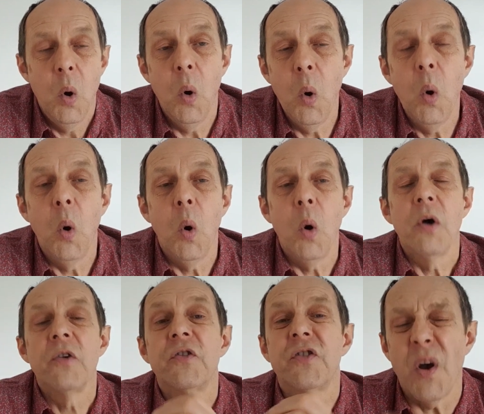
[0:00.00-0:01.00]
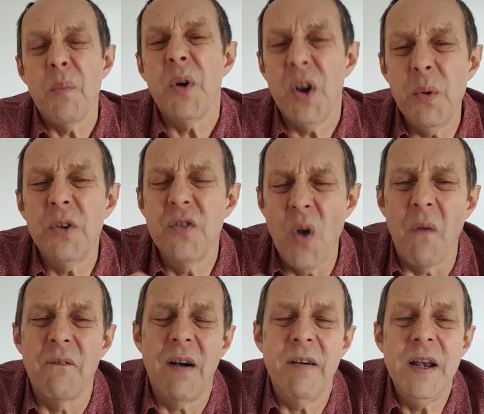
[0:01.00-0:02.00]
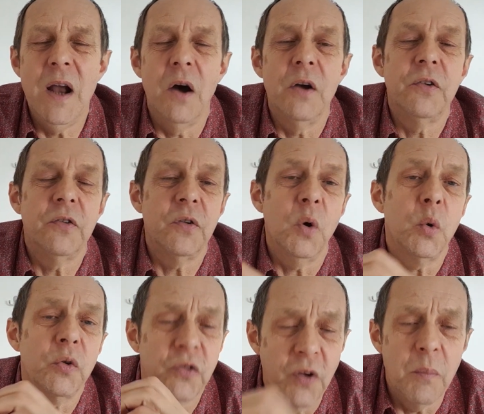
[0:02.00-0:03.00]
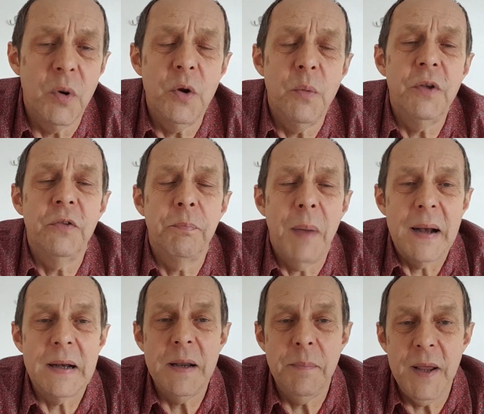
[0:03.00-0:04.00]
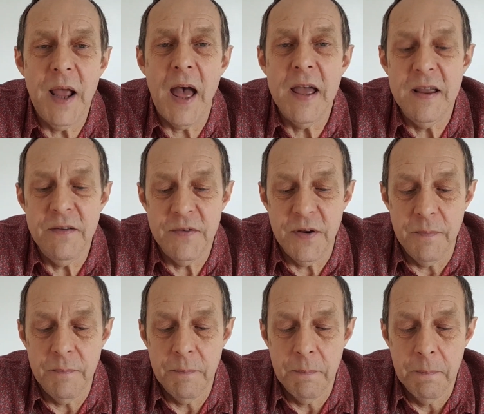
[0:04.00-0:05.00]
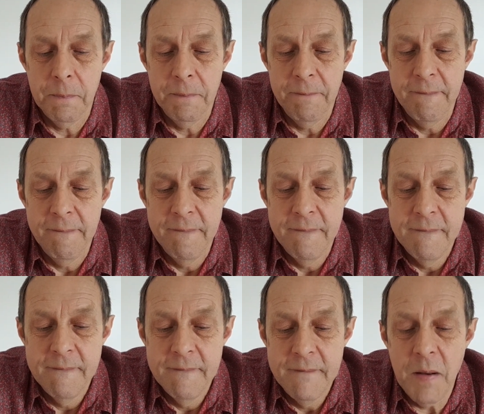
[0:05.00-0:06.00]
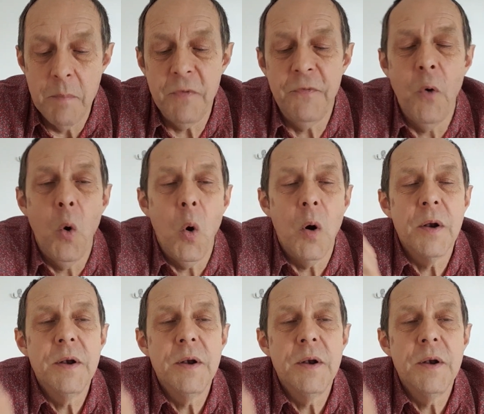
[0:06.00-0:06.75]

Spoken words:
or someone who is not very nice, or someone who is badly behaved. Number 4,